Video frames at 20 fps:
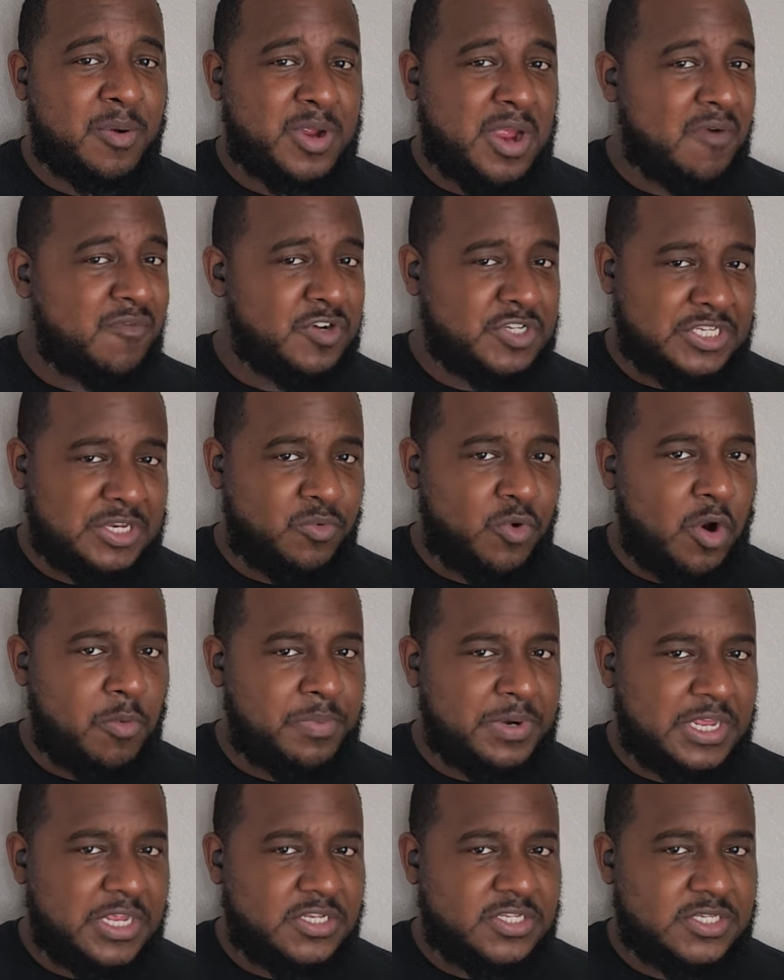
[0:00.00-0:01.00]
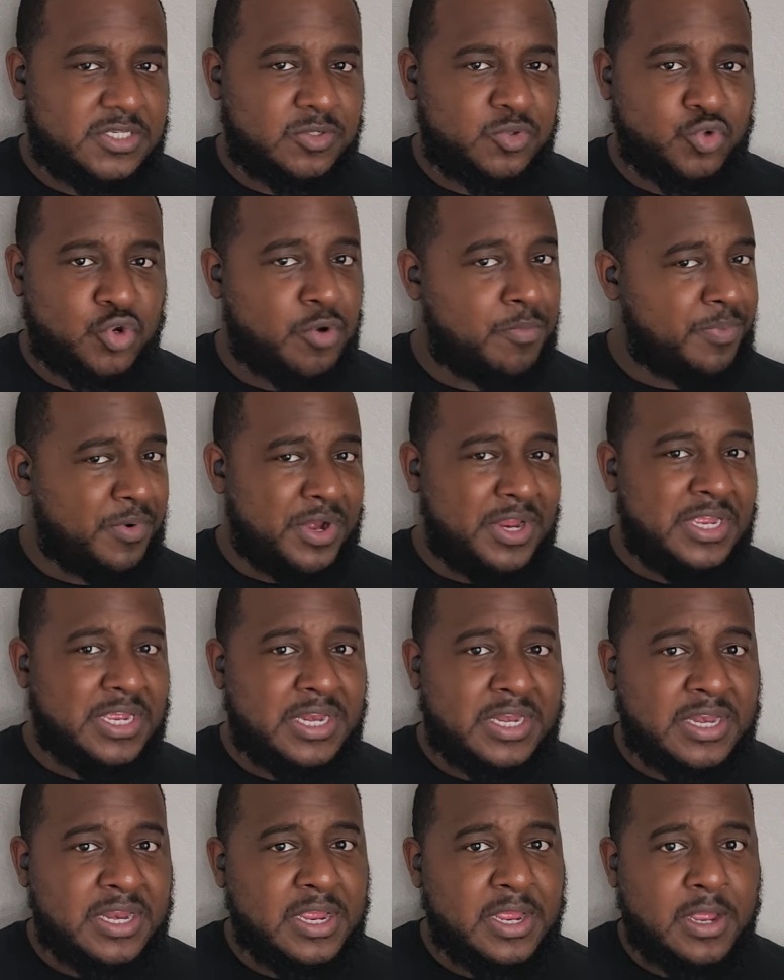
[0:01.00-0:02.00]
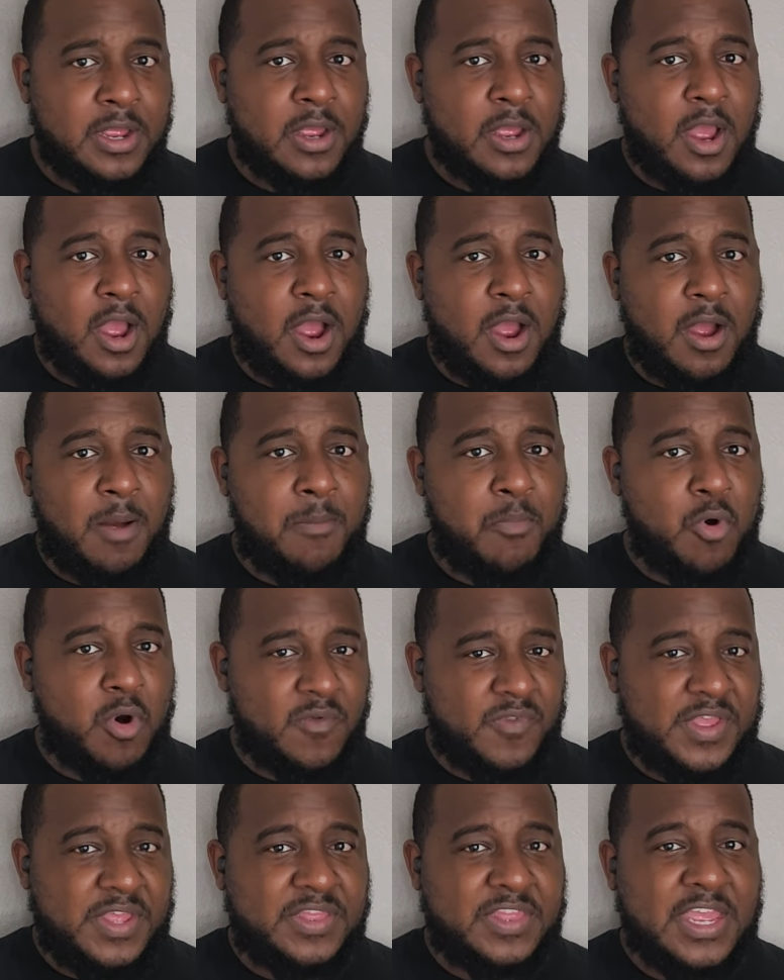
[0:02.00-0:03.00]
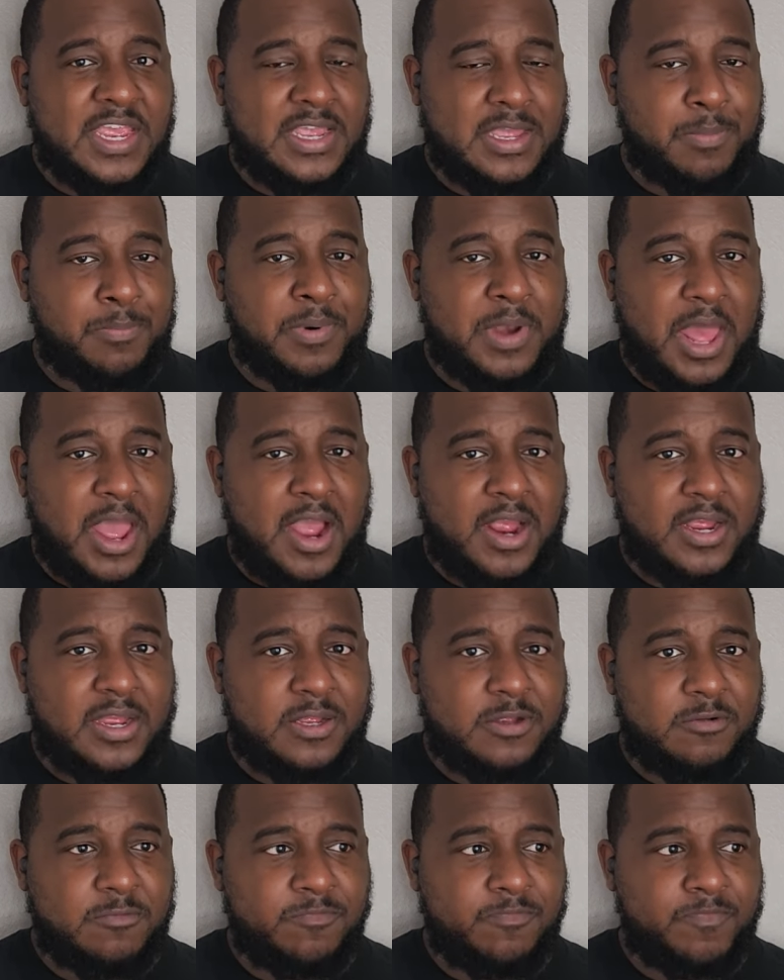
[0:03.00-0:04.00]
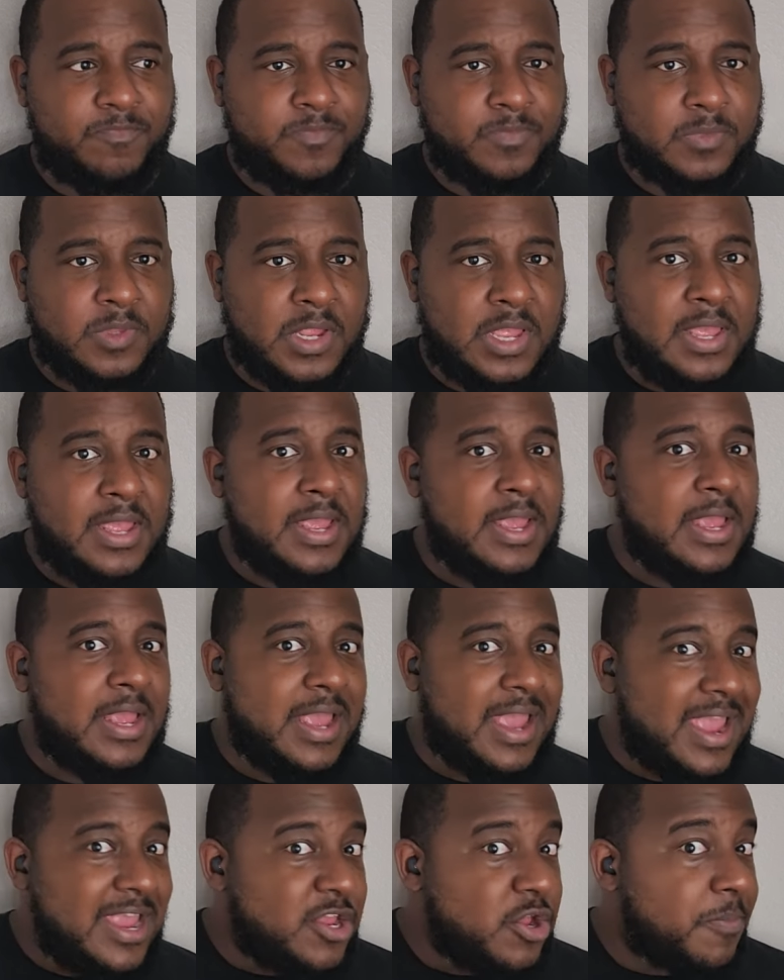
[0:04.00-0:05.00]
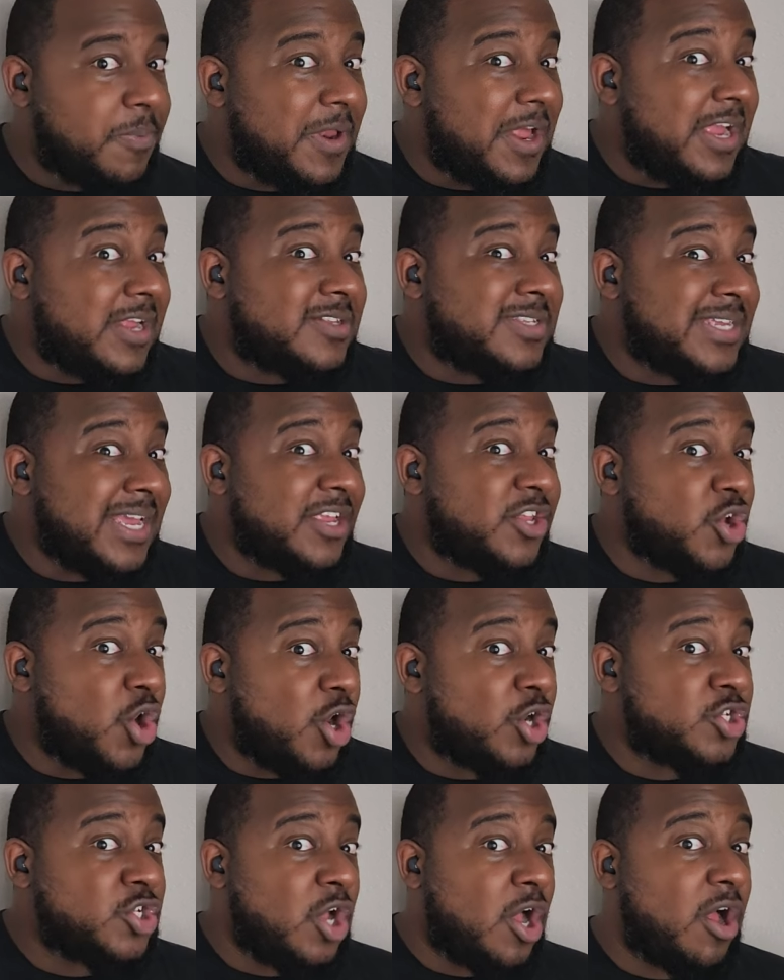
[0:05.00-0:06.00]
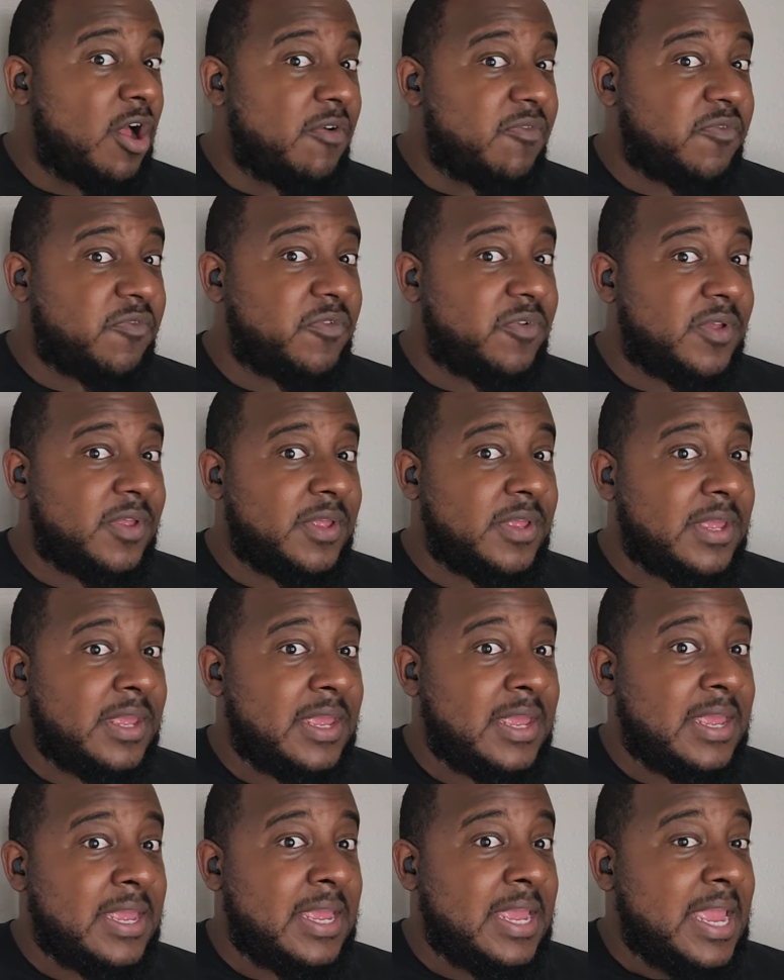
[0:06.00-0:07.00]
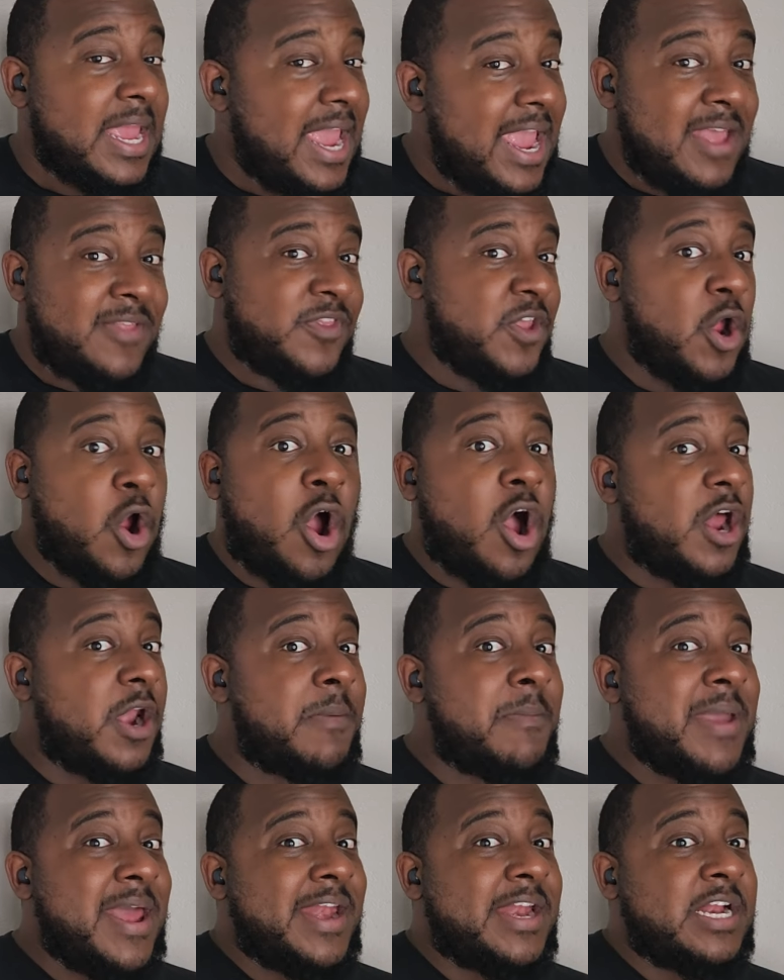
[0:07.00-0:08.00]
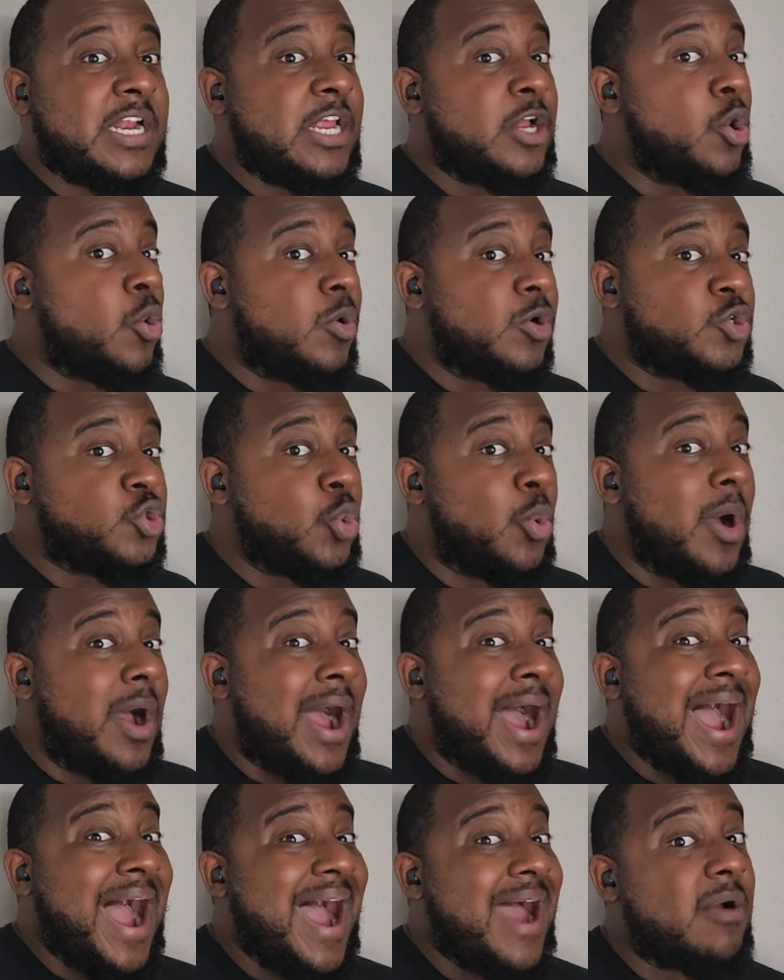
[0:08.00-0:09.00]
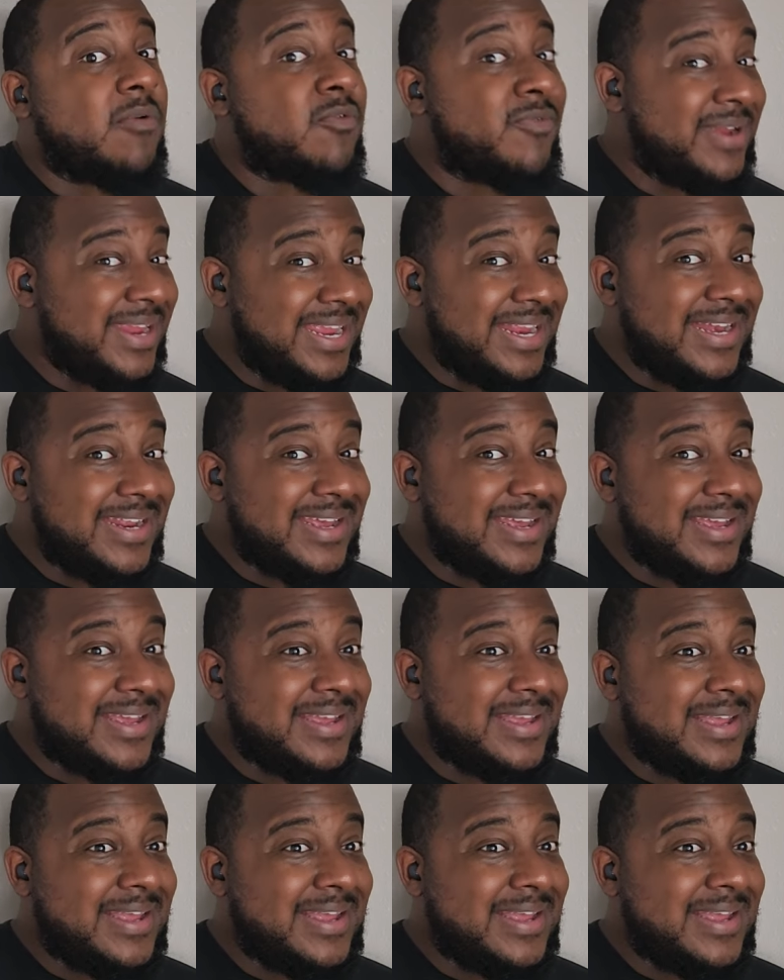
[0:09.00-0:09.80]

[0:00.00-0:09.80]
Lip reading: cover zero blitz, you're bringing more than they can block, and you're playing 10 yards off, and they're automatically going to a hot read,